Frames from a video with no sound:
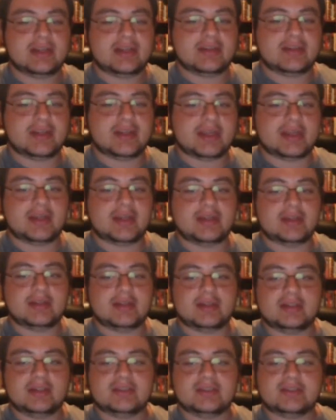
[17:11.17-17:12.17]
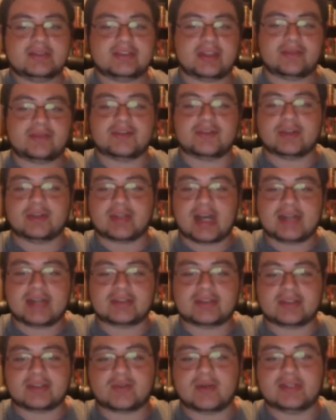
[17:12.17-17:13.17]
they suffer
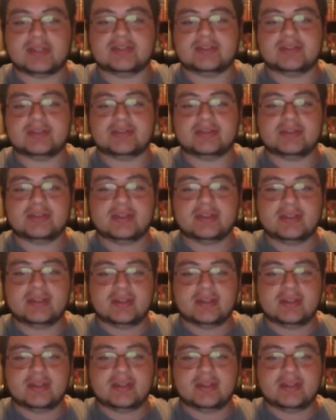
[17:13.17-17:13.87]
consequences.